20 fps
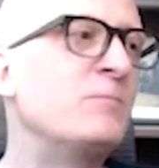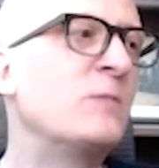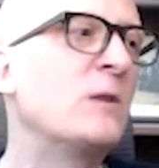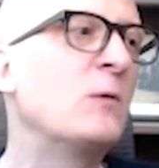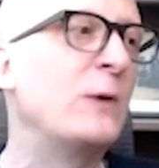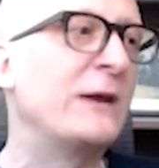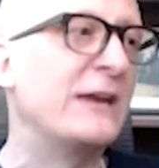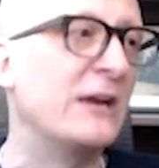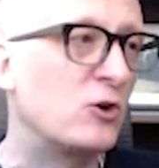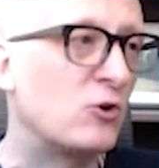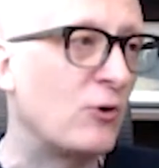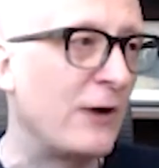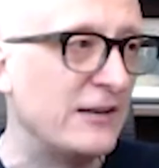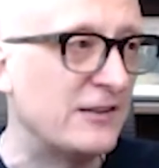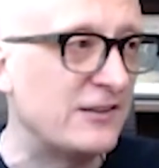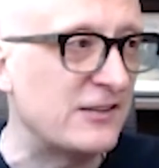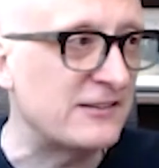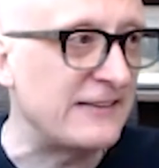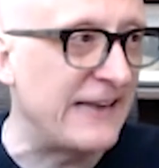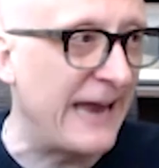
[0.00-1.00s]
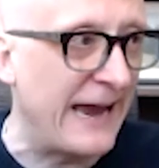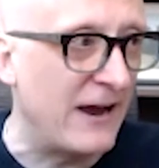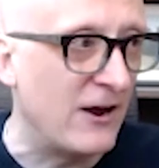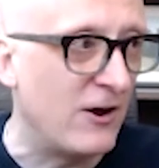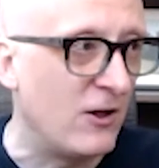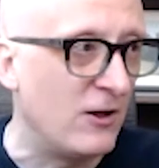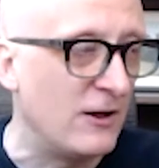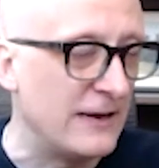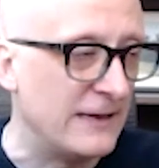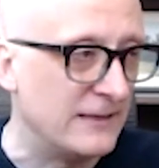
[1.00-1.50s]
We can create
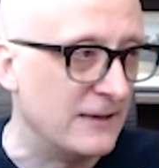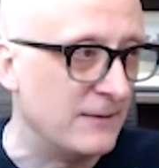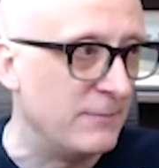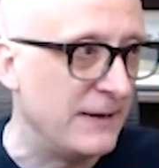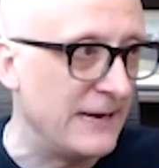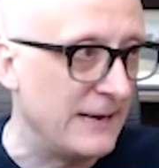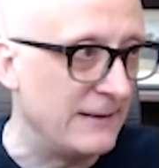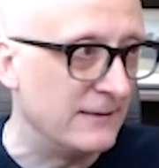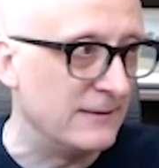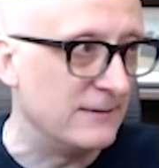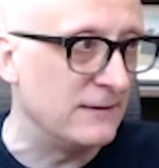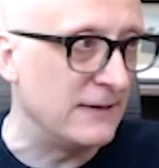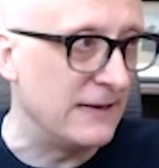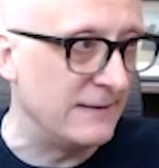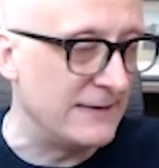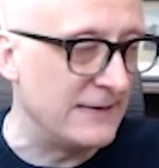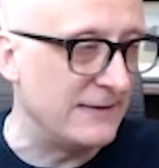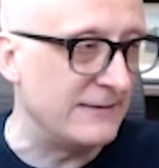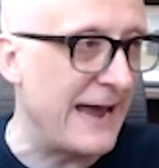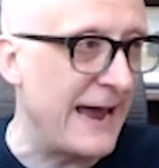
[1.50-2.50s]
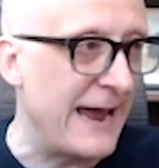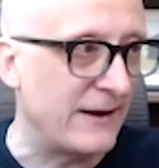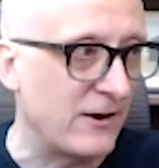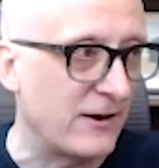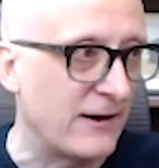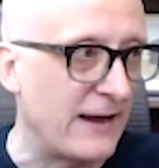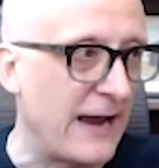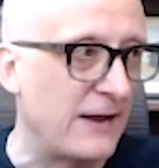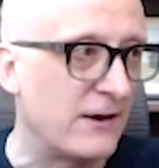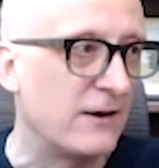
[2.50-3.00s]
scale in these
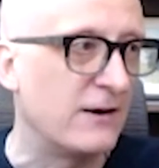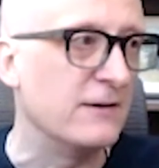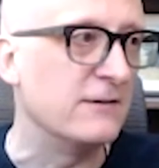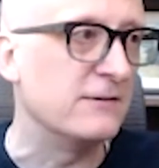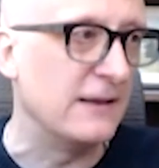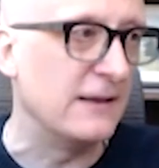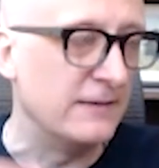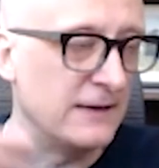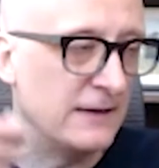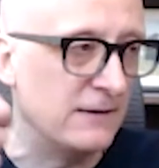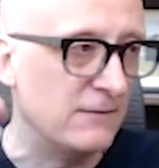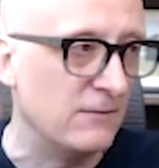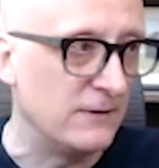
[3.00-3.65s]
aggregators and the